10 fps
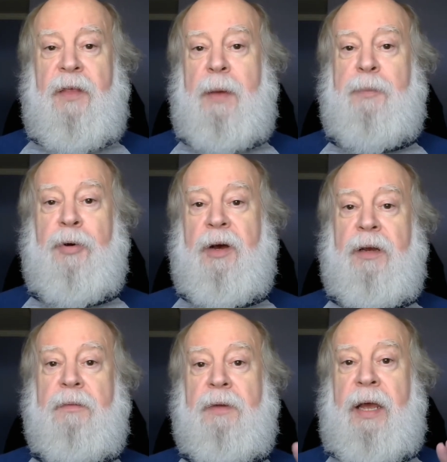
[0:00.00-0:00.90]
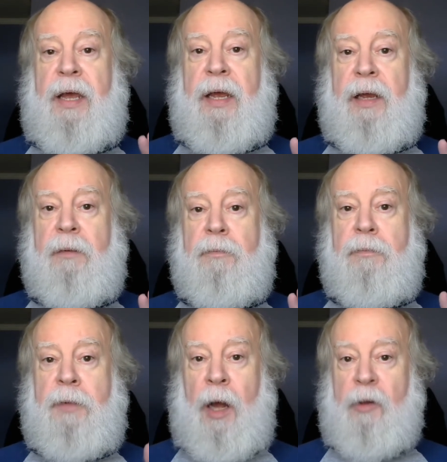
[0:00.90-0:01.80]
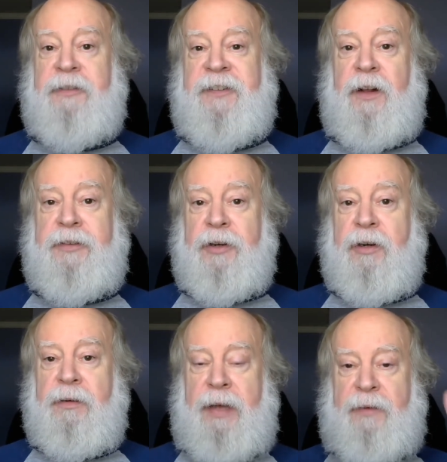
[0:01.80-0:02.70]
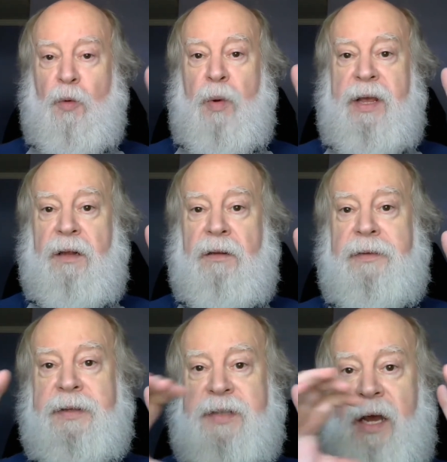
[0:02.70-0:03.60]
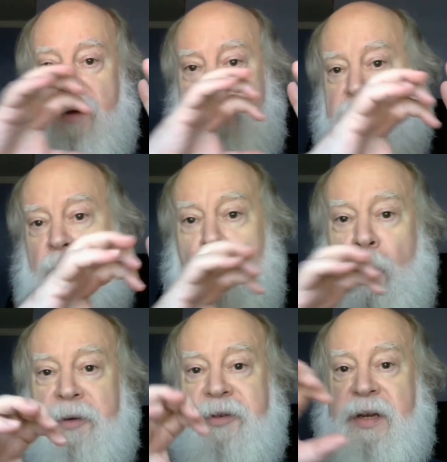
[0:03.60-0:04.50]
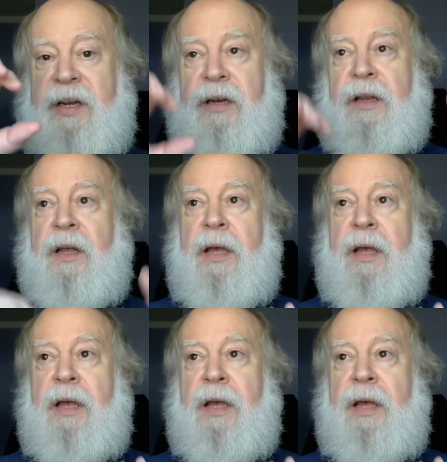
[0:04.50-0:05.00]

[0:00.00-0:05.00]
They put a color filter, they have a wheel that's got holes in it,